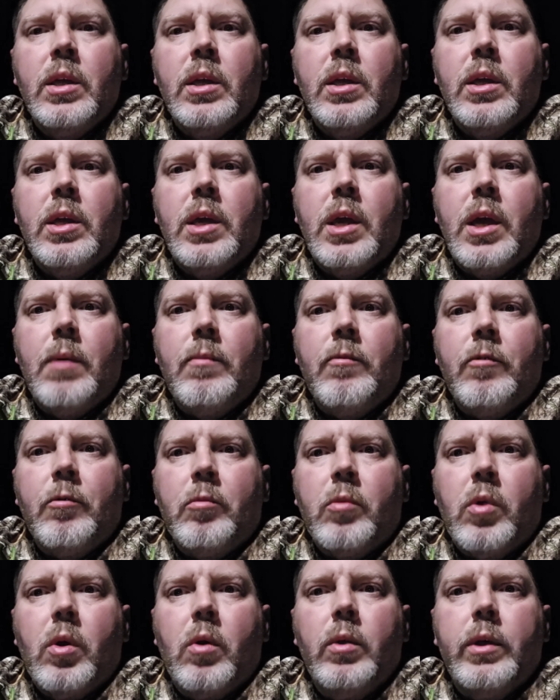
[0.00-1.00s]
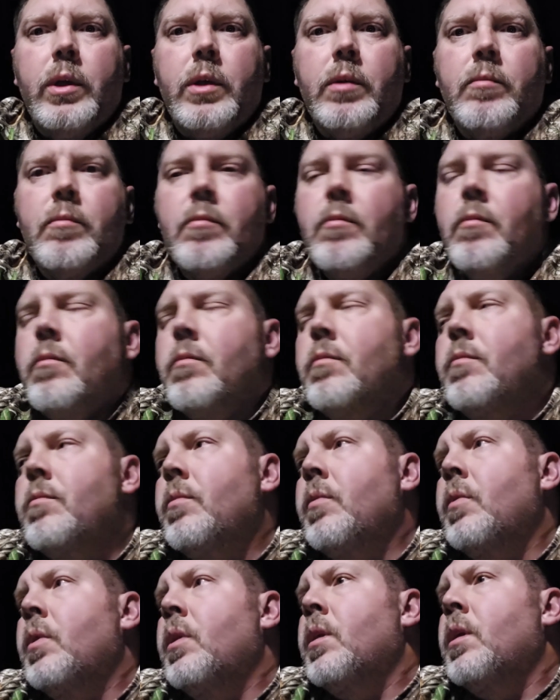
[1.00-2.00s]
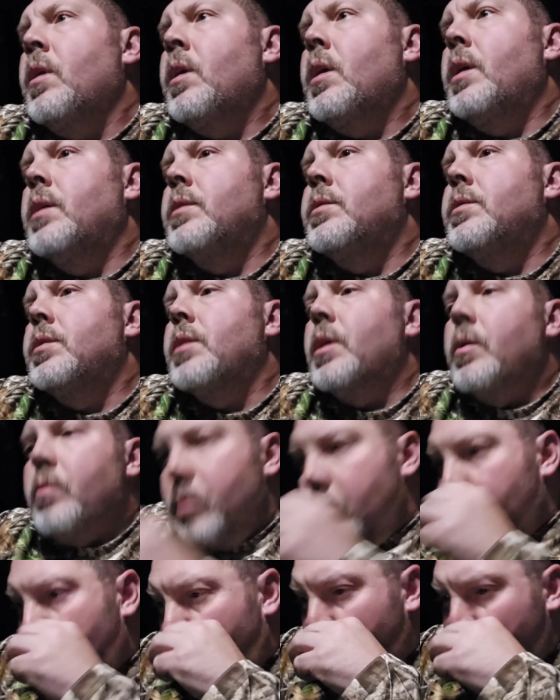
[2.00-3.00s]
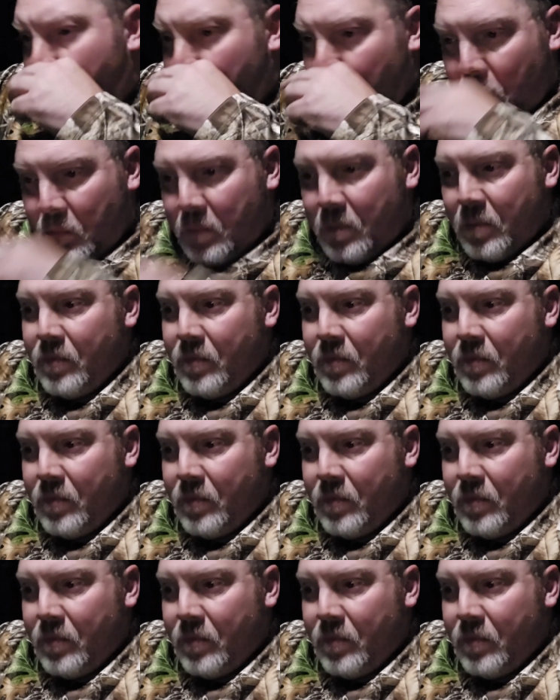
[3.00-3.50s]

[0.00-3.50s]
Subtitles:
kept from rolling. And so they went home,